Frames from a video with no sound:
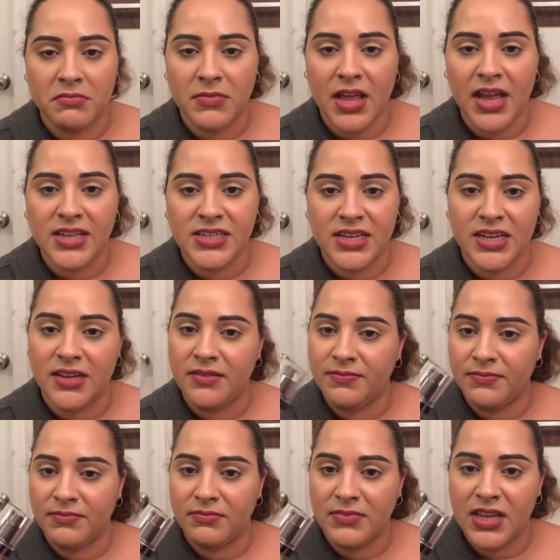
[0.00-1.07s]
I dig it.
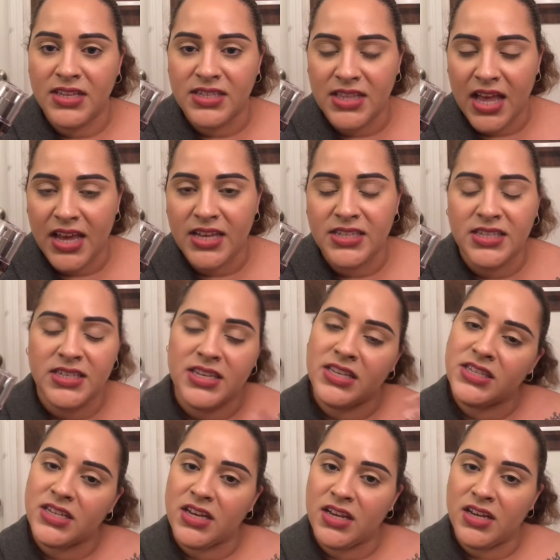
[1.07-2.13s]
It's nice, it's
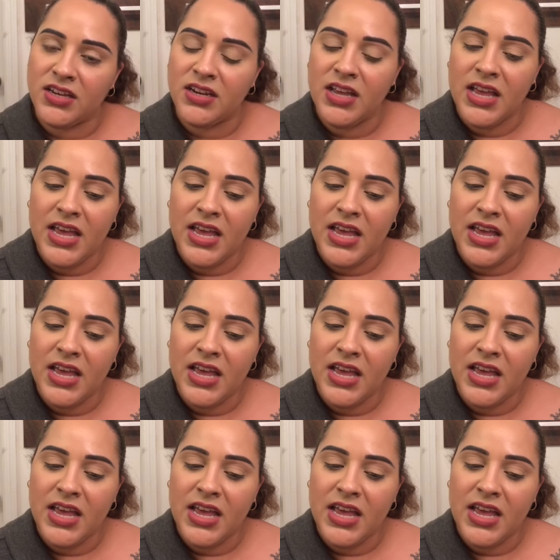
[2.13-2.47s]
good.